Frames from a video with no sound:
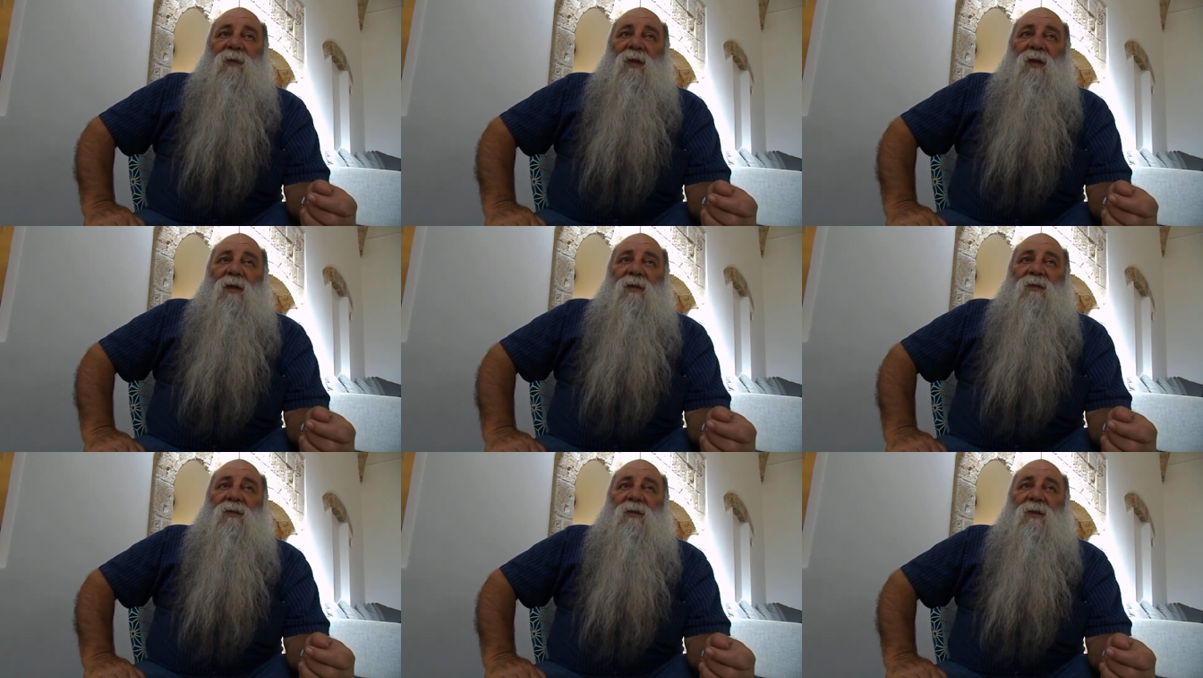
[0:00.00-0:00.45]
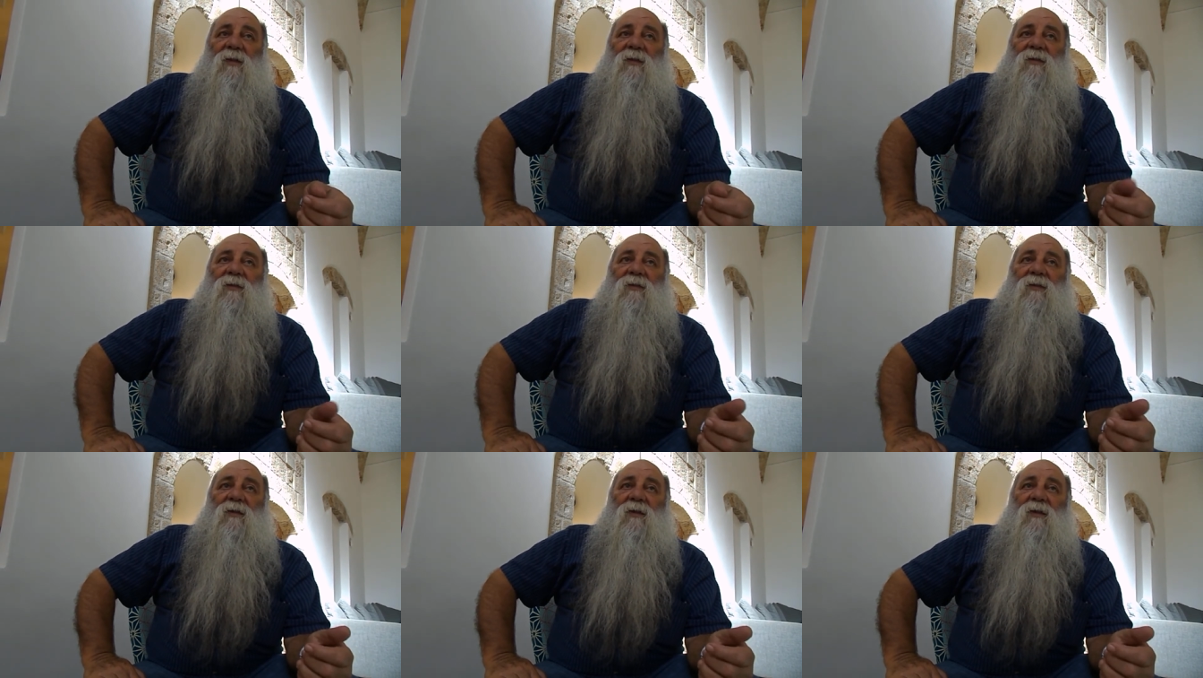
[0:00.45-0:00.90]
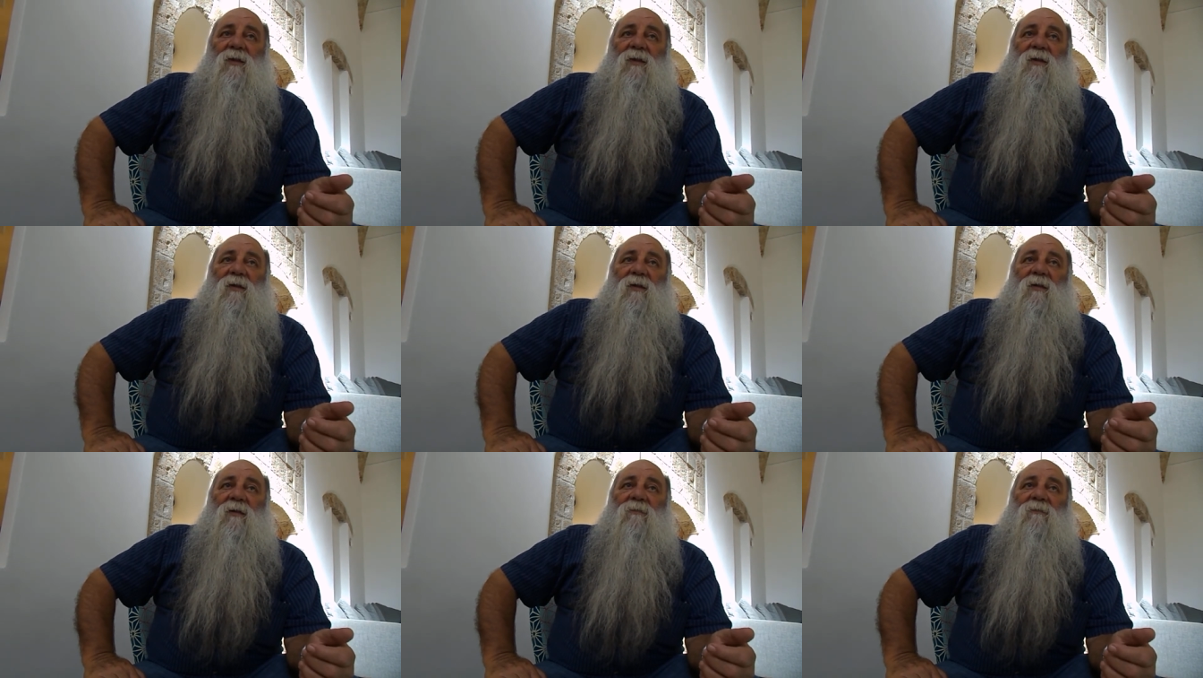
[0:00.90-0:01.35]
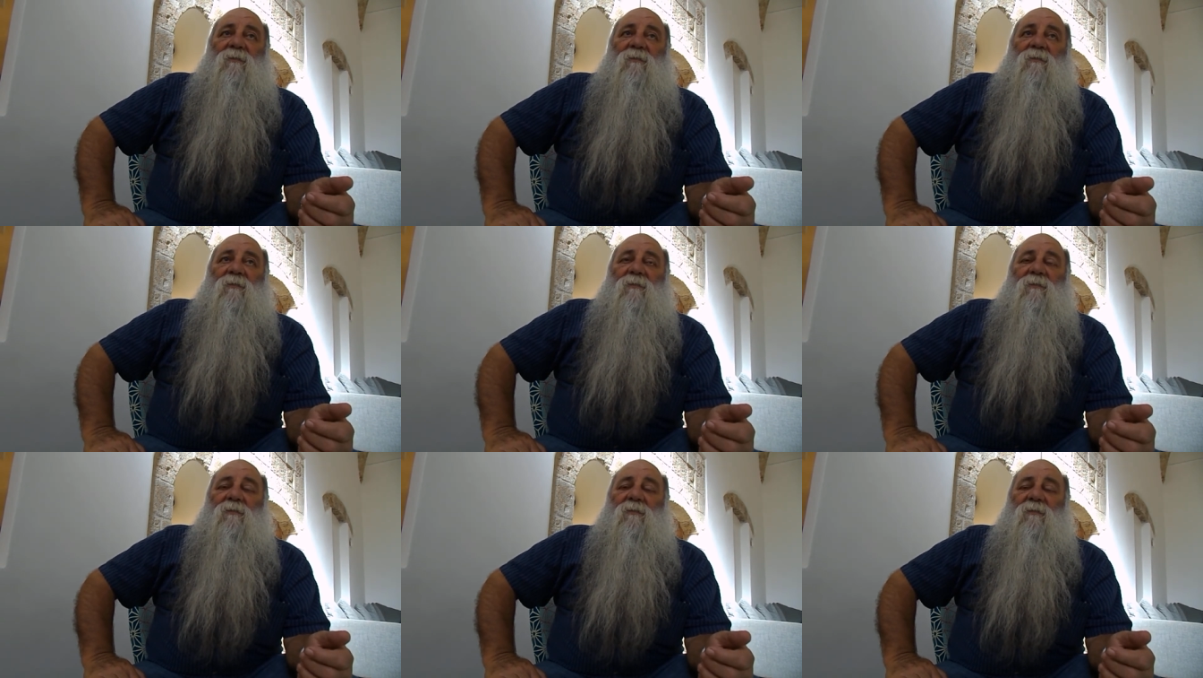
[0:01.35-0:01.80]
It is
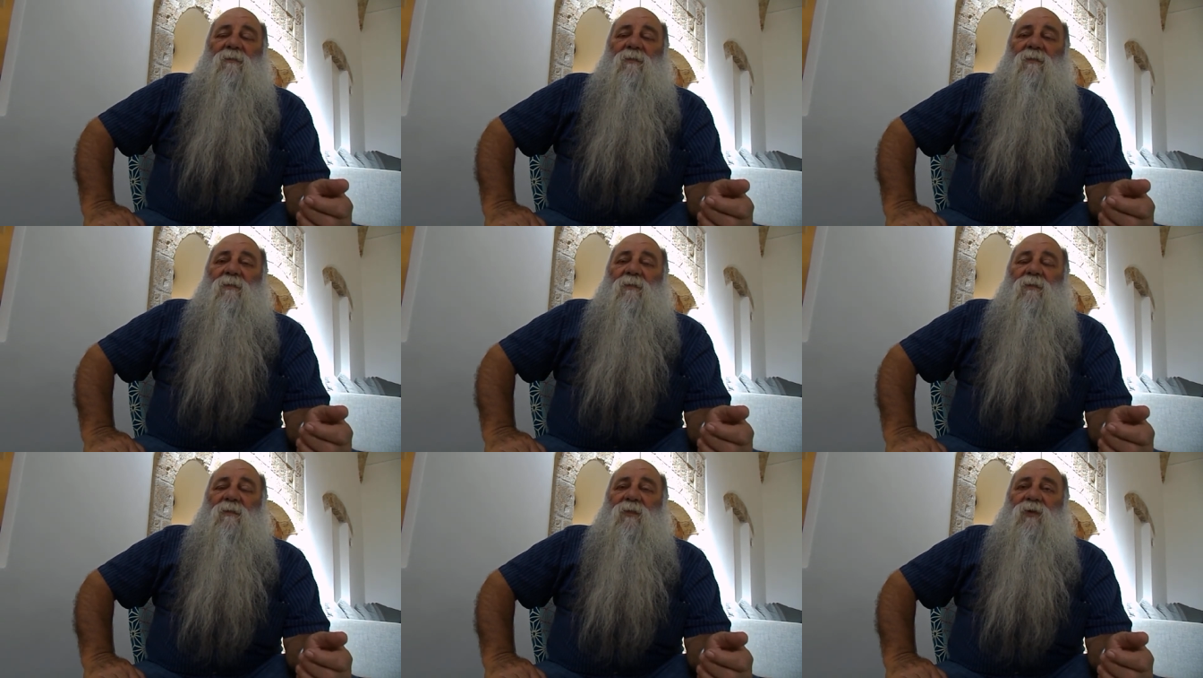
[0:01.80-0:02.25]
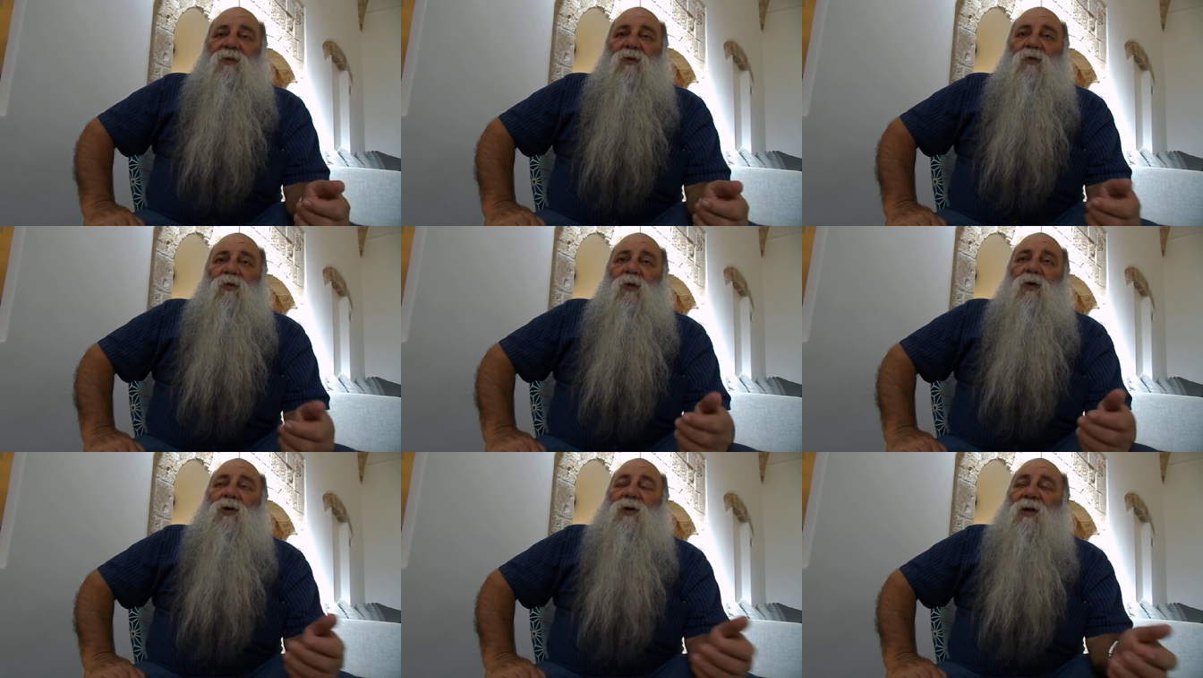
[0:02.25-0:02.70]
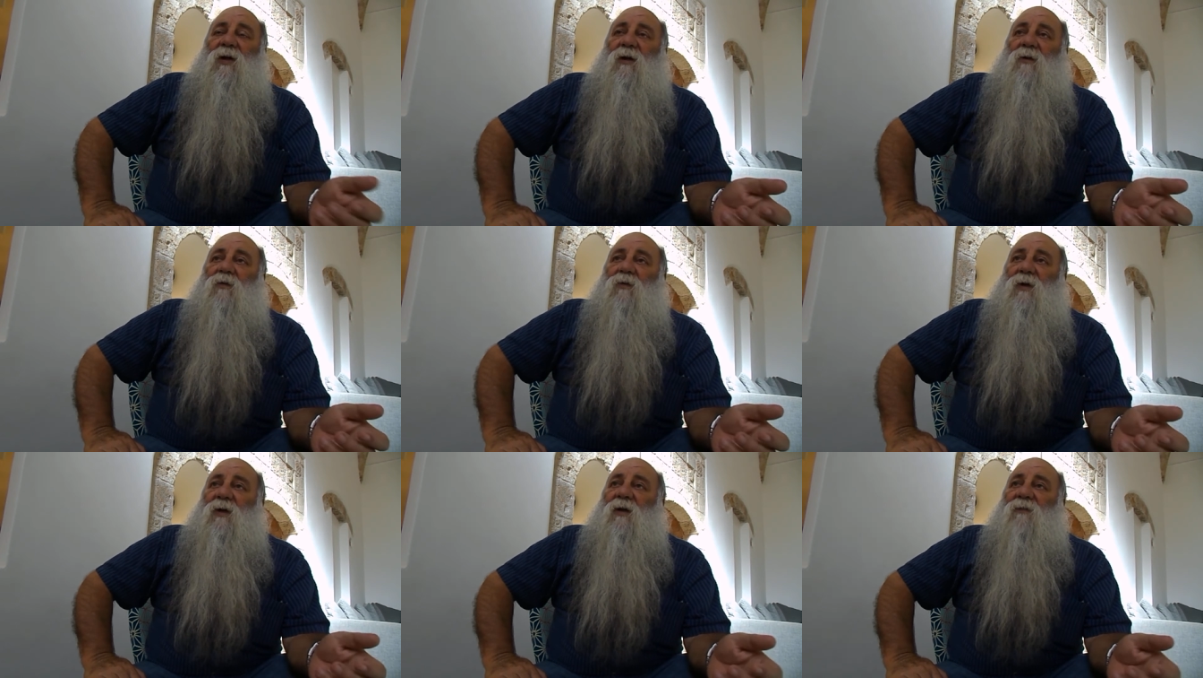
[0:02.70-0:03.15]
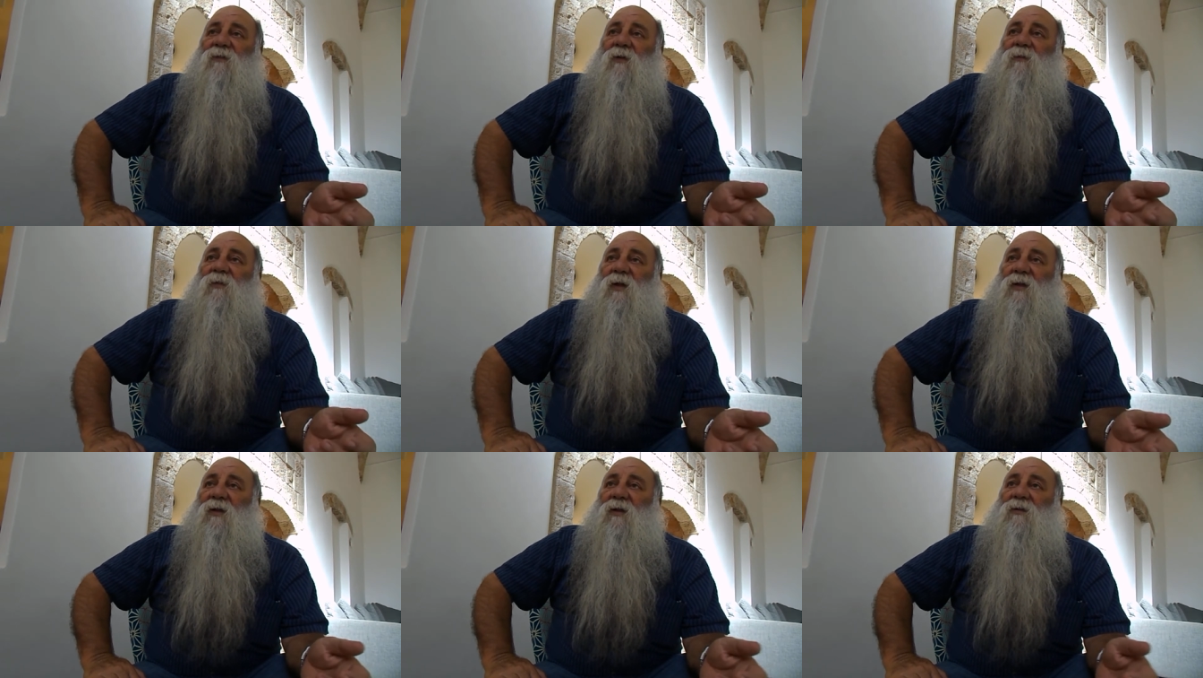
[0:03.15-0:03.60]
um, you're working when
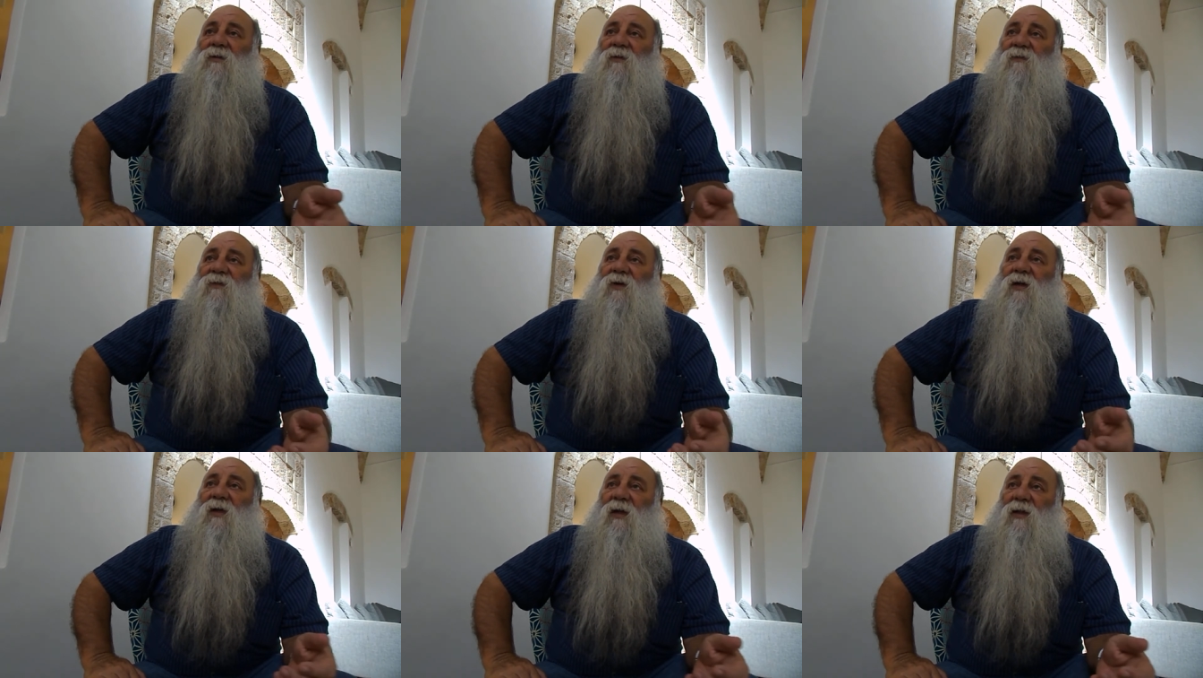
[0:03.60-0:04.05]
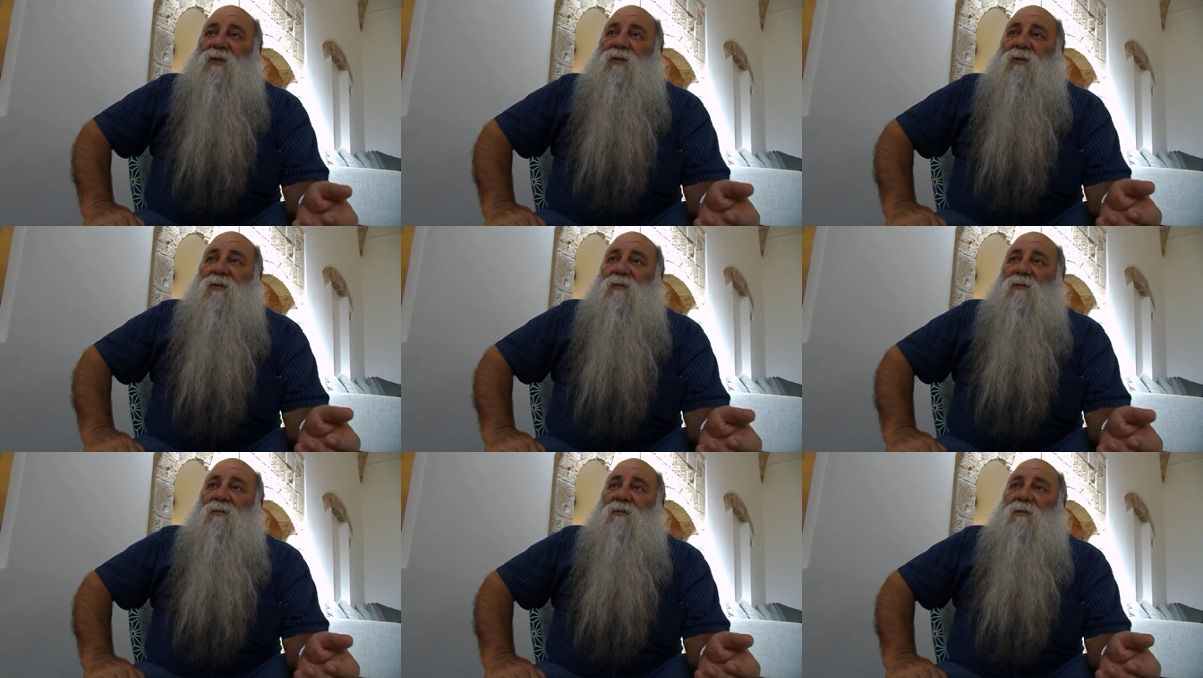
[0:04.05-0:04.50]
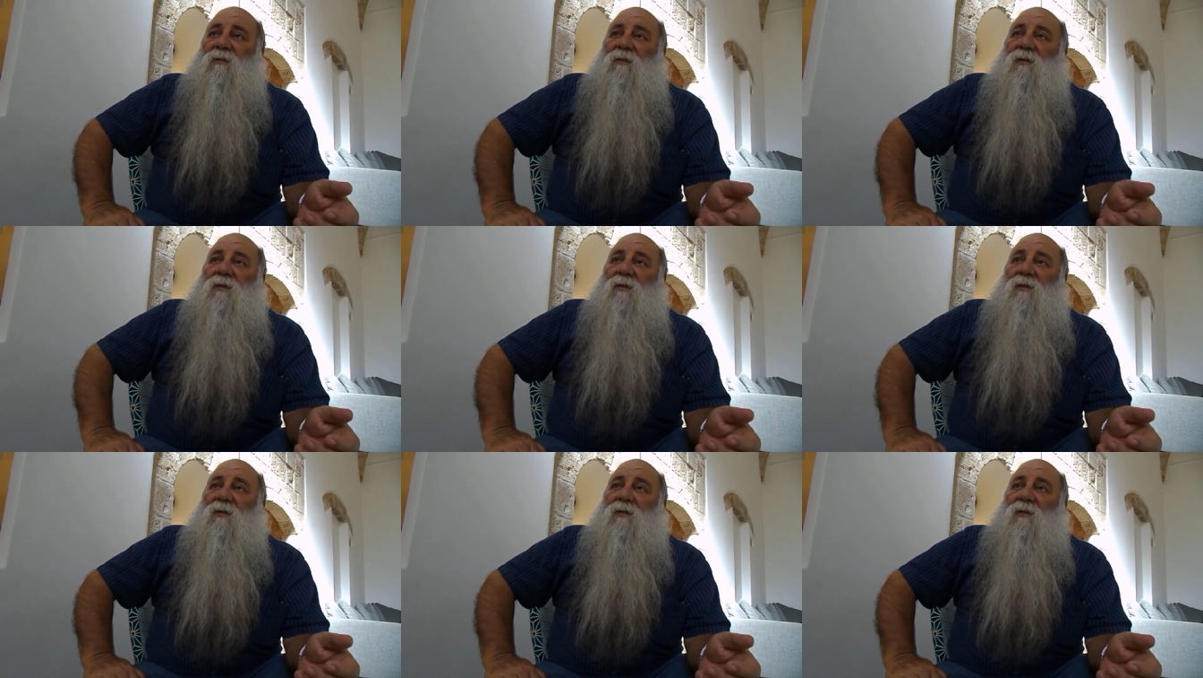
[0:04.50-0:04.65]
everybody is on vacation,